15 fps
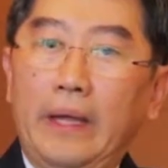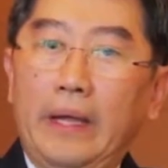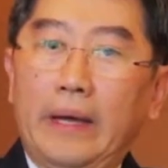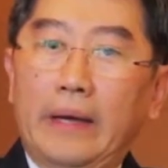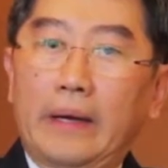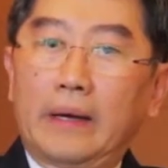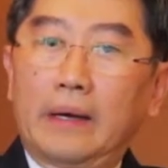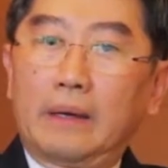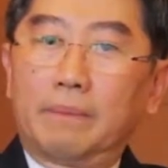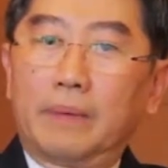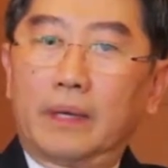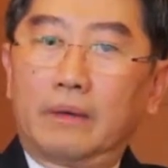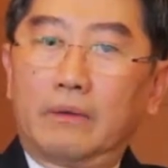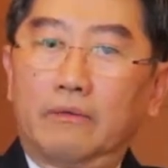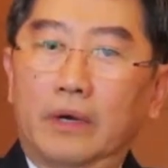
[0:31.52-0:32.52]

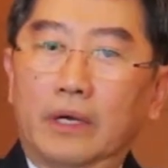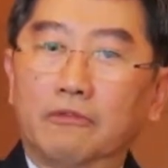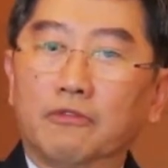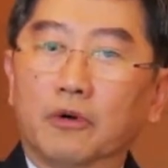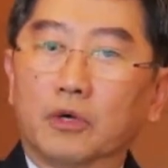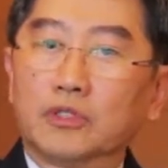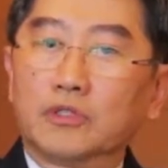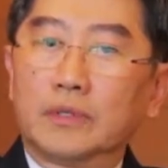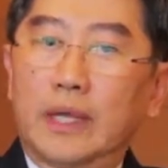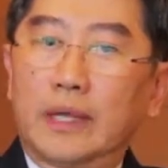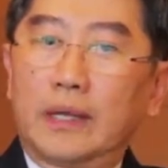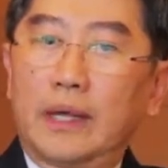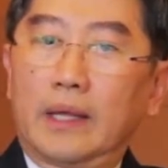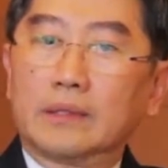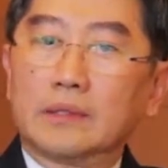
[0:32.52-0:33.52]
But very
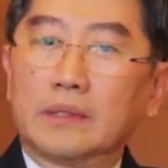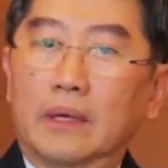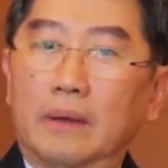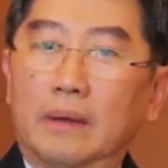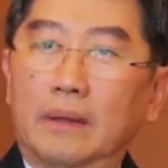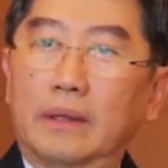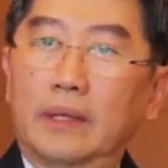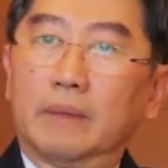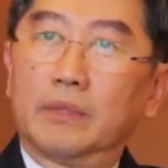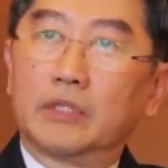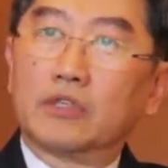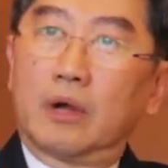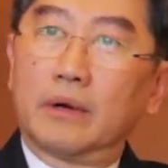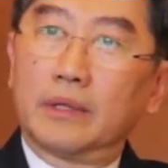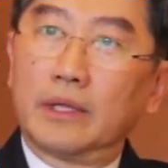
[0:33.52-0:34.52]
fortunate that the
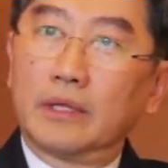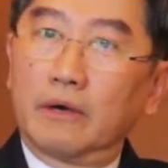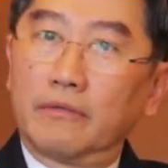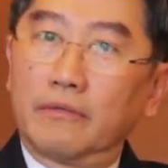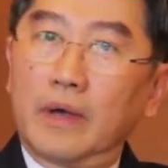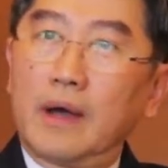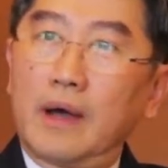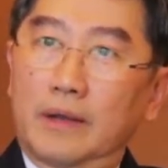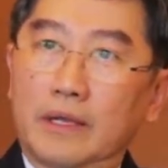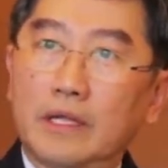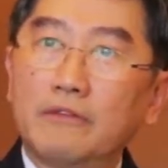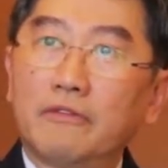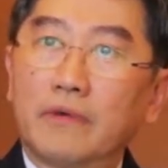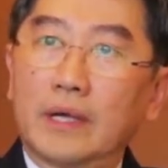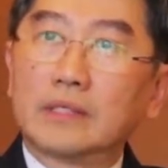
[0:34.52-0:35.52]
majority of the heart
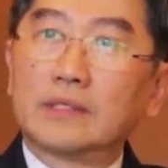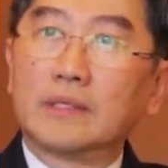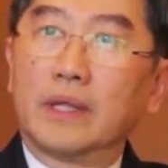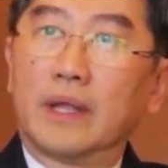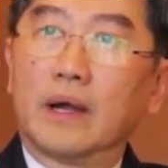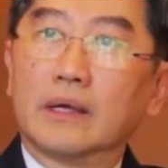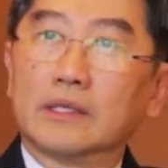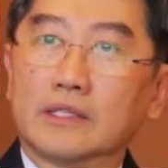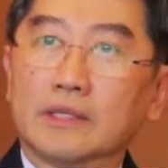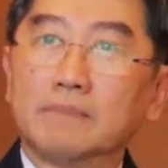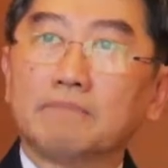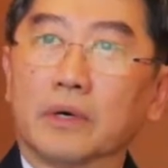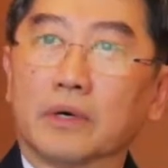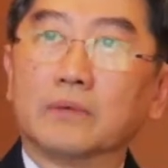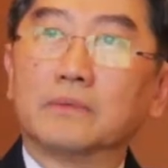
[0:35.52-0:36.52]
defects, they are
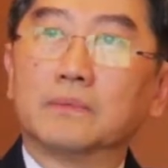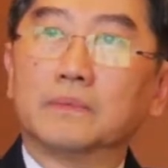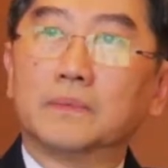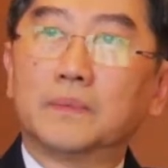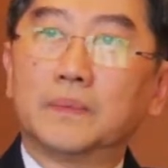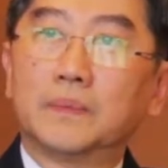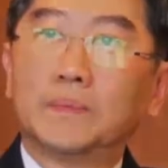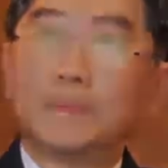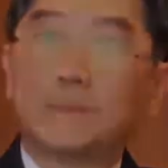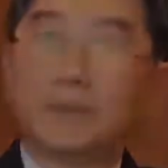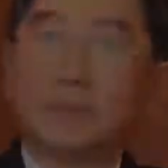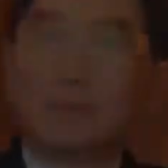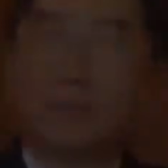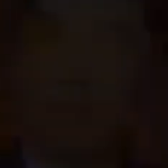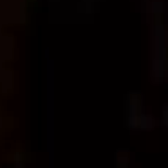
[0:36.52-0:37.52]
simple.
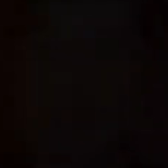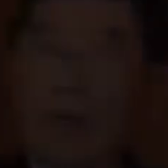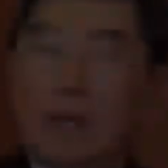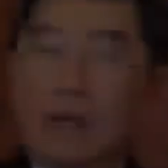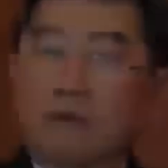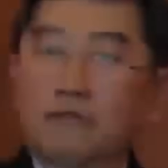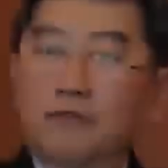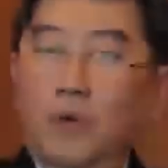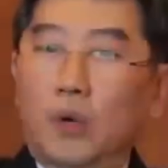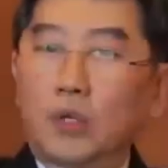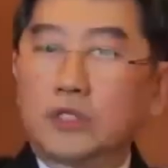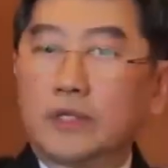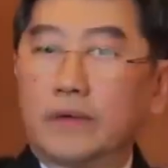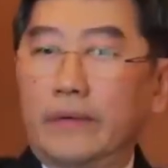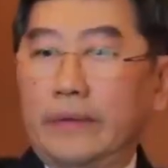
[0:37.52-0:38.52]
Just
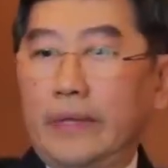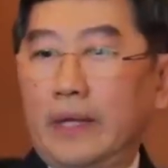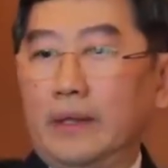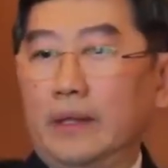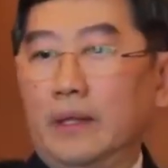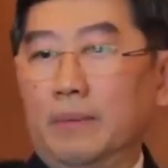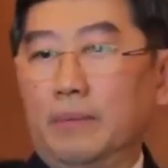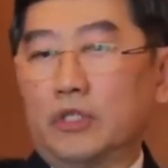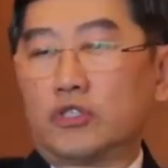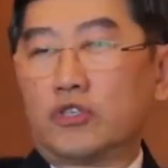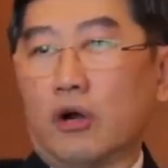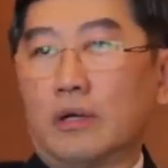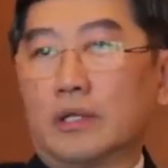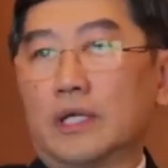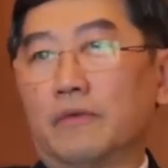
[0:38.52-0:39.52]
unfortunate that the
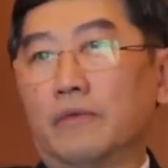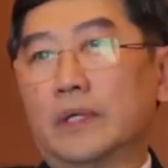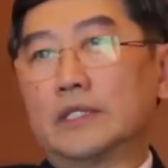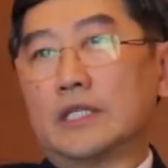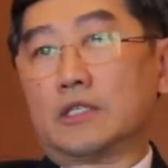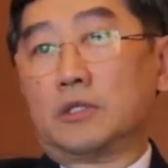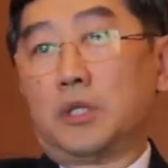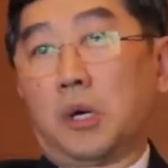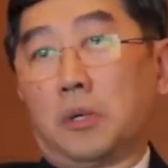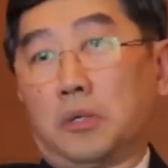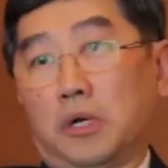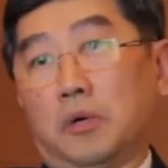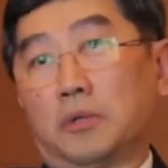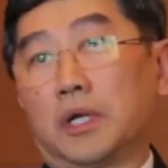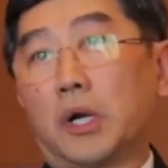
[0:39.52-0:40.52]
majority, we just
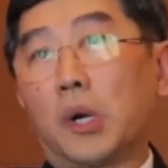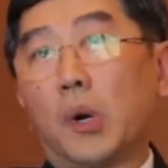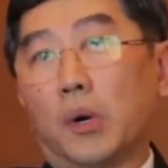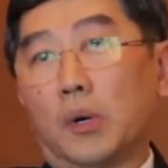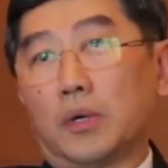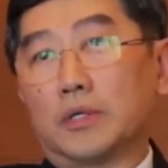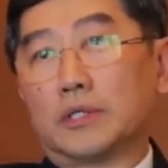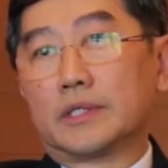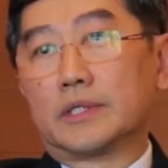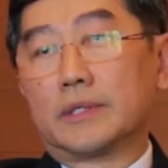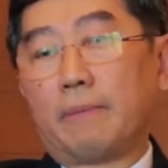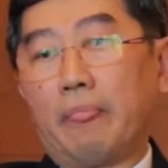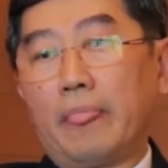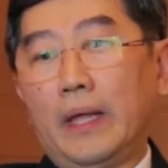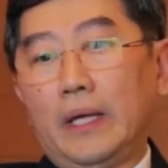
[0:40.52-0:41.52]
don't know the cause.
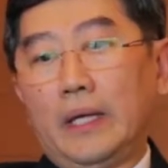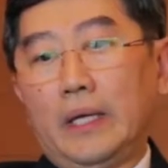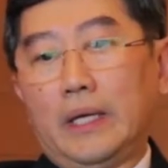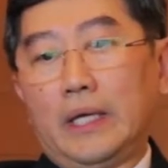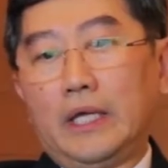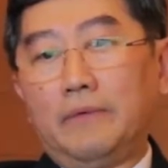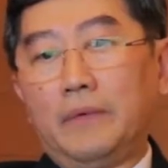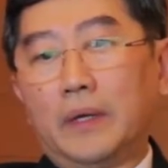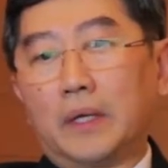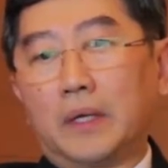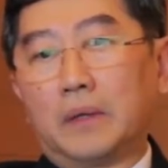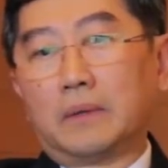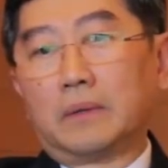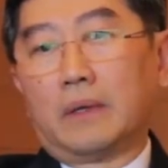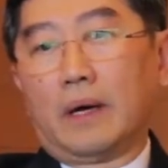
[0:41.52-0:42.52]
Even
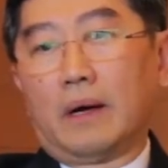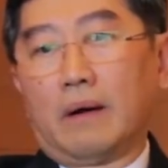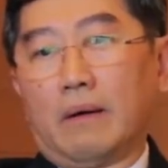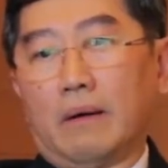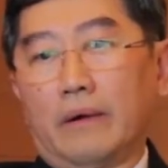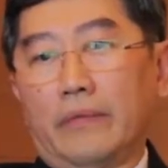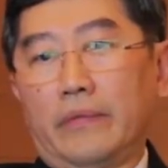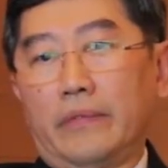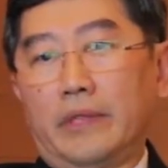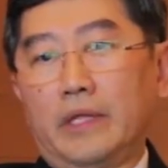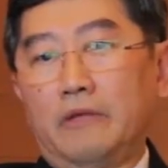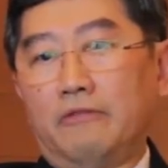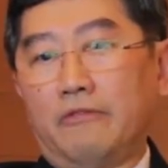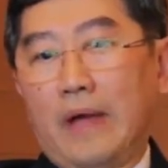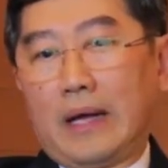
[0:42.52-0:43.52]
though
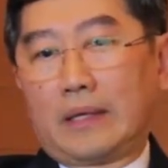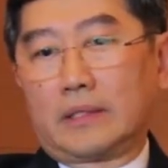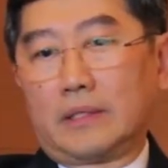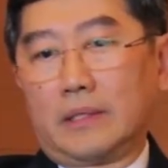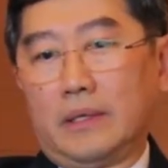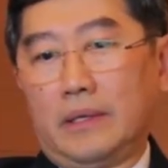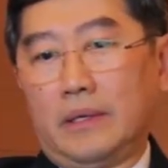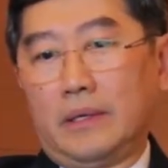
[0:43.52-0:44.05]
defect